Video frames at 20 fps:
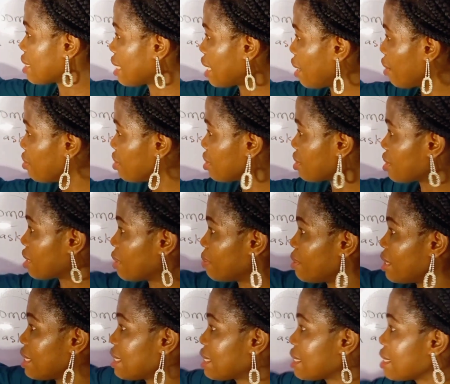Now, the
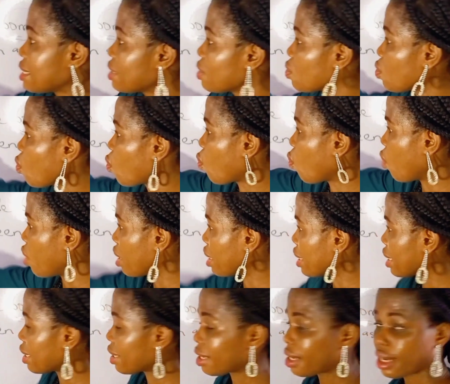subject is
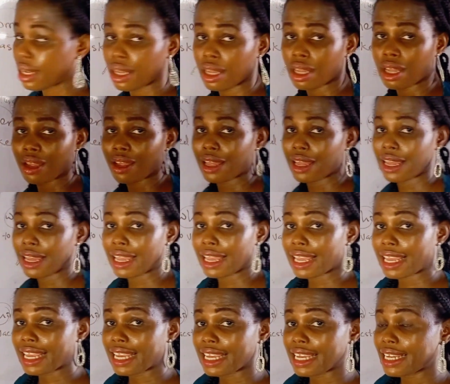one.
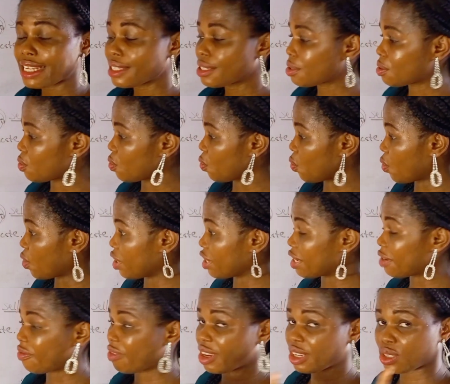Is one,
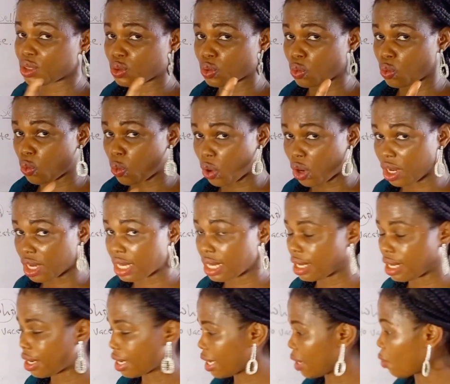it refers to one,
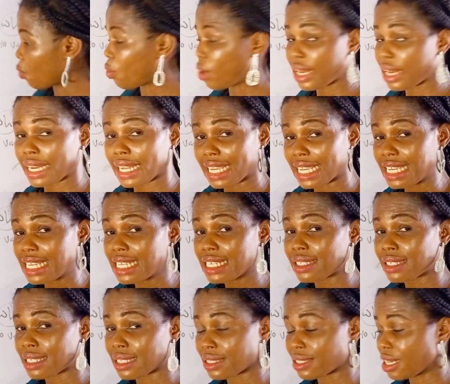okay? One
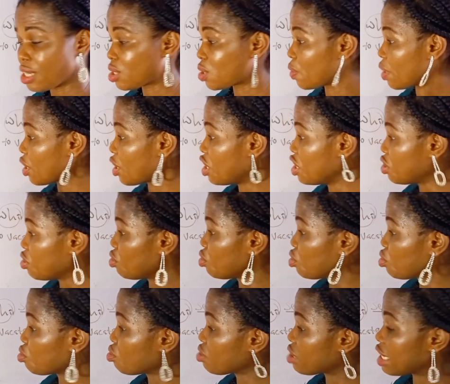is singular. So we're going to
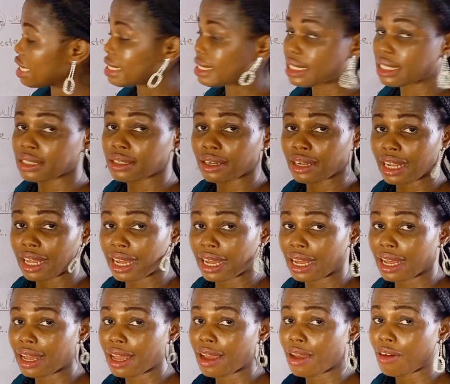choose a
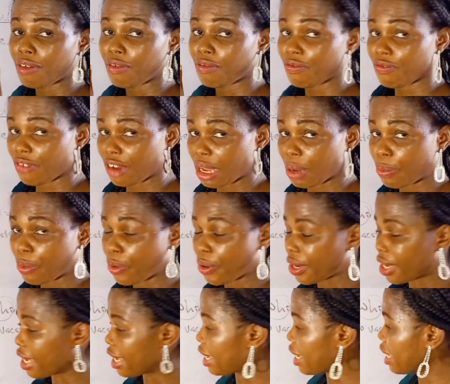singular verb,
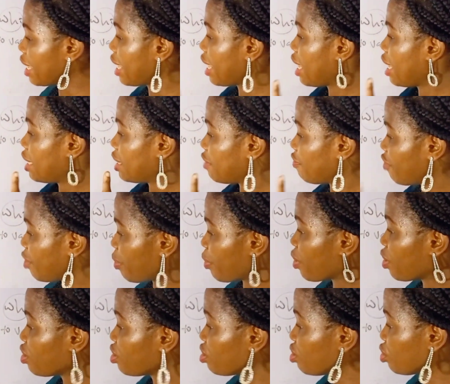okay? The verb
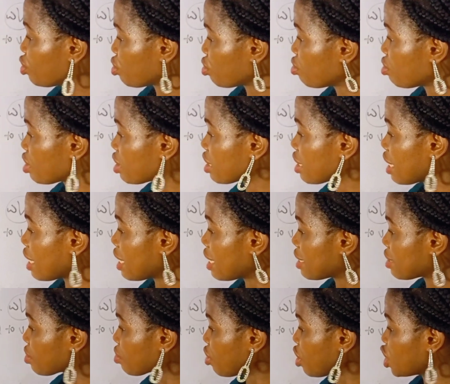we're going to choose
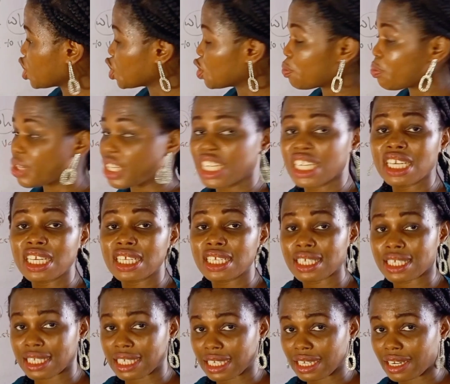is going to be
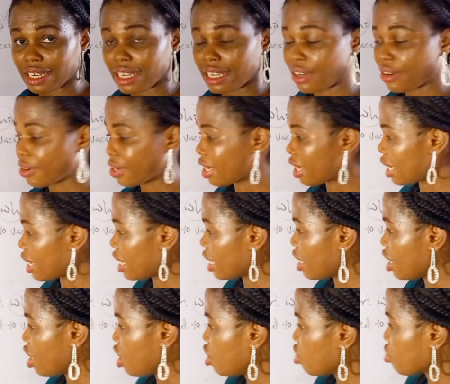singular, okay?